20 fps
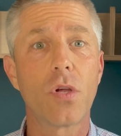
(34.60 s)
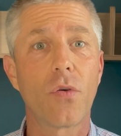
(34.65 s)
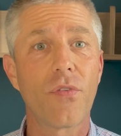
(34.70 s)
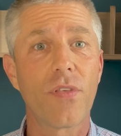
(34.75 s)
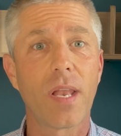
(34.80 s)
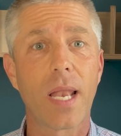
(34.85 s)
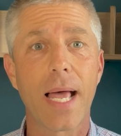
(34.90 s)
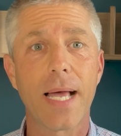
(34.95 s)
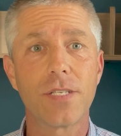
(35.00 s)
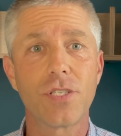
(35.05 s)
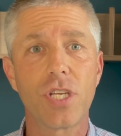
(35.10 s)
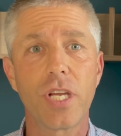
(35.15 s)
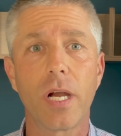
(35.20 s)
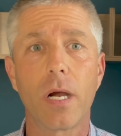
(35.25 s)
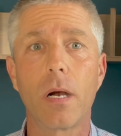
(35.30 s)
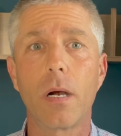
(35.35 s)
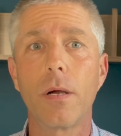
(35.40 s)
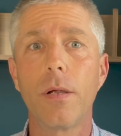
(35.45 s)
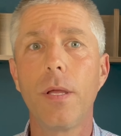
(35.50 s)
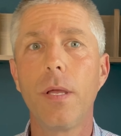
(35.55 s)
over the last
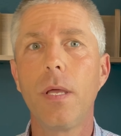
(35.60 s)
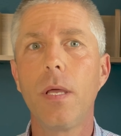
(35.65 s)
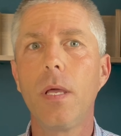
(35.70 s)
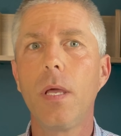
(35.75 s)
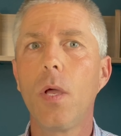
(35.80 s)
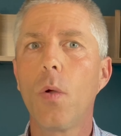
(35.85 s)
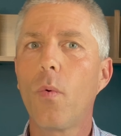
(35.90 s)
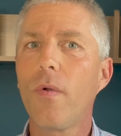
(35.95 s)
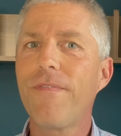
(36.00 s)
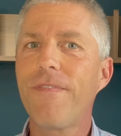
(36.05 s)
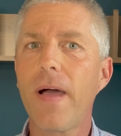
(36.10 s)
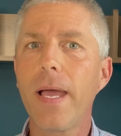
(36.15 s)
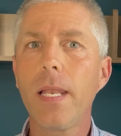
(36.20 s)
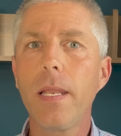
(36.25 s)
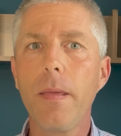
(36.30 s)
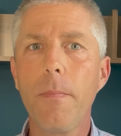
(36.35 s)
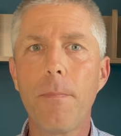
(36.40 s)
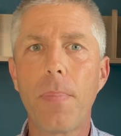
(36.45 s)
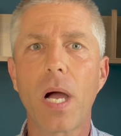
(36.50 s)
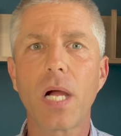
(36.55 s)
year. We
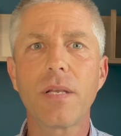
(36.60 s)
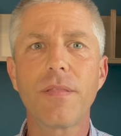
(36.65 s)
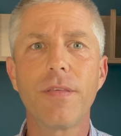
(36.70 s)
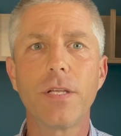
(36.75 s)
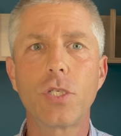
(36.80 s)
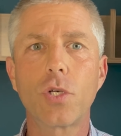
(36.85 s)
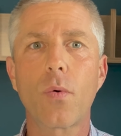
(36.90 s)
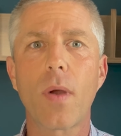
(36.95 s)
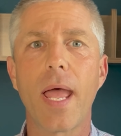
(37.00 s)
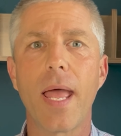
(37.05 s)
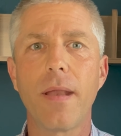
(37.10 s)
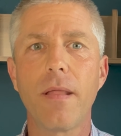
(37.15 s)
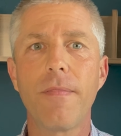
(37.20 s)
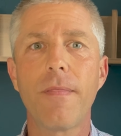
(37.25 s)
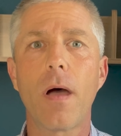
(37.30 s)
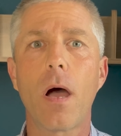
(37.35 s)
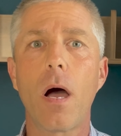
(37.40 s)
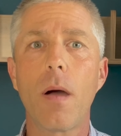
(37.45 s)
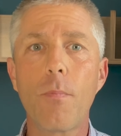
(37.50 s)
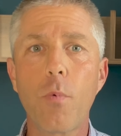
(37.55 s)
finally bucked the trend in
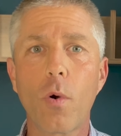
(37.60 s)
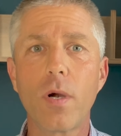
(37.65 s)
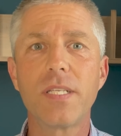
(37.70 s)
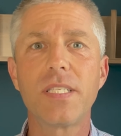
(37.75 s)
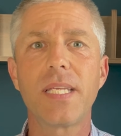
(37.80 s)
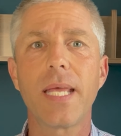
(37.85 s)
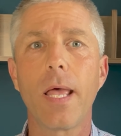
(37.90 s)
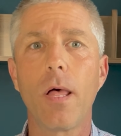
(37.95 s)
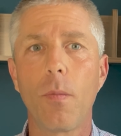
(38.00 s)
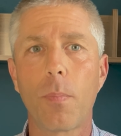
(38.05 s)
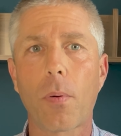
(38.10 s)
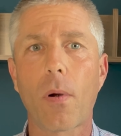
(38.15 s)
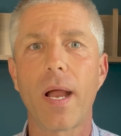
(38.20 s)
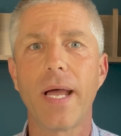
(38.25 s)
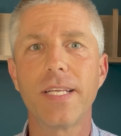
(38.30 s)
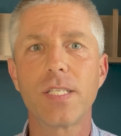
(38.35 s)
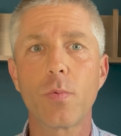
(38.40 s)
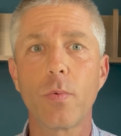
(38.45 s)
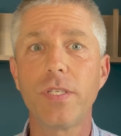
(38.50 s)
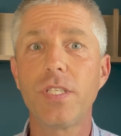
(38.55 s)
the upward sale
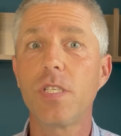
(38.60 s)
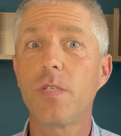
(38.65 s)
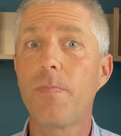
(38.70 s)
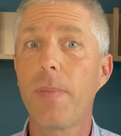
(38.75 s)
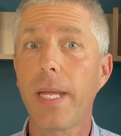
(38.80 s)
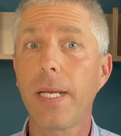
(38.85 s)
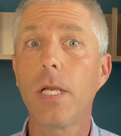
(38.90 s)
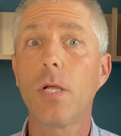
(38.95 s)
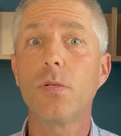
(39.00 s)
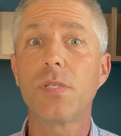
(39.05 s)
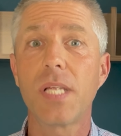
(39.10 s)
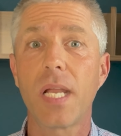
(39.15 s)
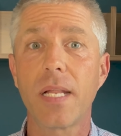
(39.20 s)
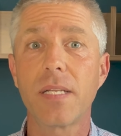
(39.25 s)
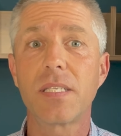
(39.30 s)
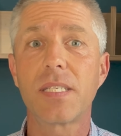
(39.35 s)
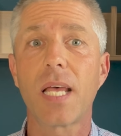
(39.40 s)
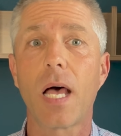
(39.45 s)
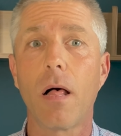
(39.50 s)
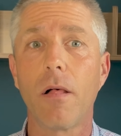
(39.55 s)
price, which is big news in
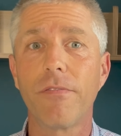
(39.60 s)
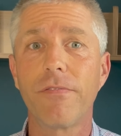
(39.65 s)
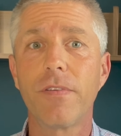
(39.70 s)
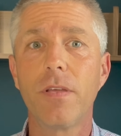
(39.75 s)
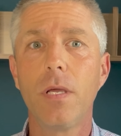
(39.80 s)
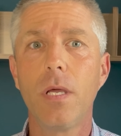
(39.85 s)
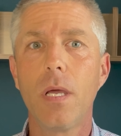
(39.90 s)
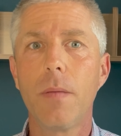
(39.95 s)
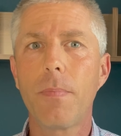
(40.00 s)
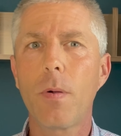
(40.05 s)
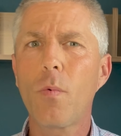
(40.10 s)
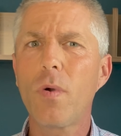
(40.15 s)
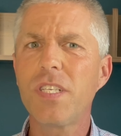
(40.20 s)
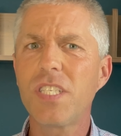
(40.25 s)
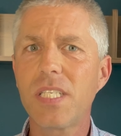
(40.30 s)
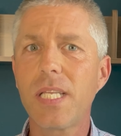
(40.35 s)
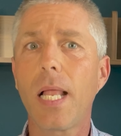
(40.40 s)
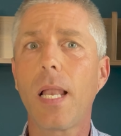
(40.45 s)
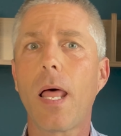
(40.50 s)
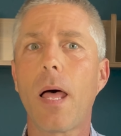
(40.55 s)
itself, but we're
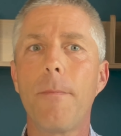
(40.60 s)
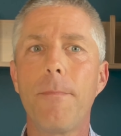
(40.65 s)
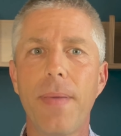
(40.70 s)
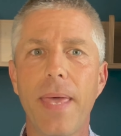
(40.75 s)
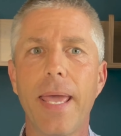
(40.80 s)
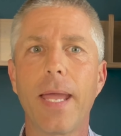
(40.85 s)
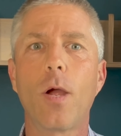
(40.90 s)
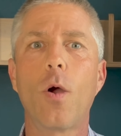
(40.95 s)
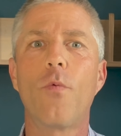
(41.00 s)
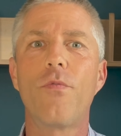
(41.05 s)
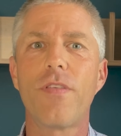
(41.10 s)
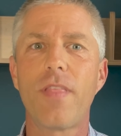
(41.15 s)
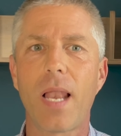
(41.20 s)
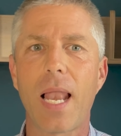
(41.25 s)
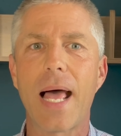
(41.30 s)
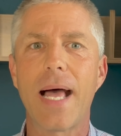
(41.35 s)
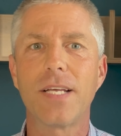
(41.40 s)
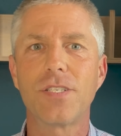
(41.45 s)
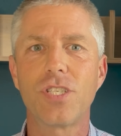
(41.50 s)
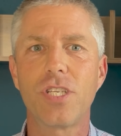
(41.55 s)
still up big over the
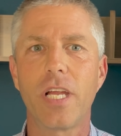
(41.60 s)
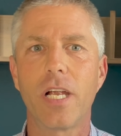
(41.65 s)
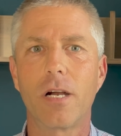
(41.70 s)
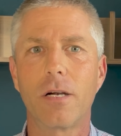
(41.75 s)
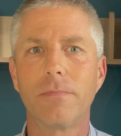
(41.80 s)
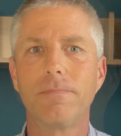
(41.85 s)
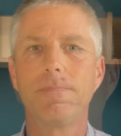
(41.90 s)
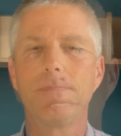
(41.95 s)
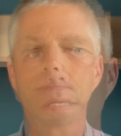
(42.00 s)
last year.